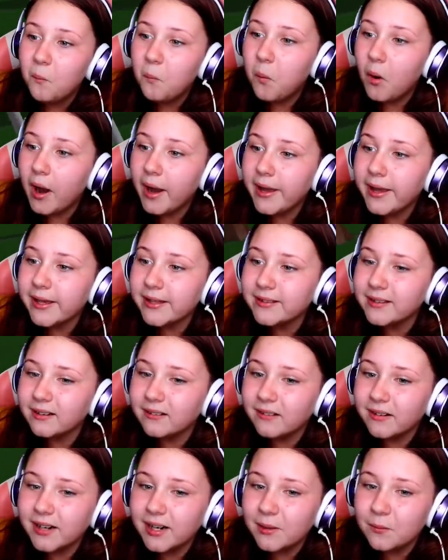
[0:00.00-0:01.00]
Why is
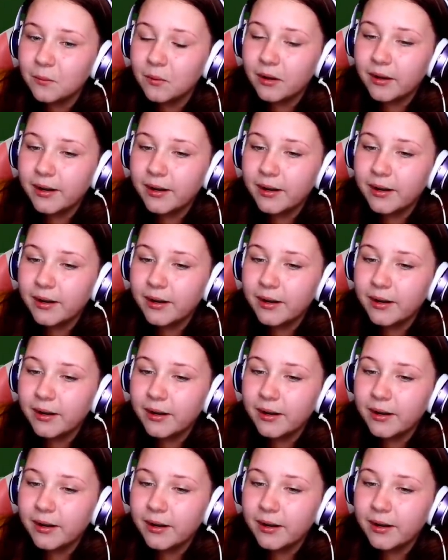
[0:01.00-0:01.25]
there only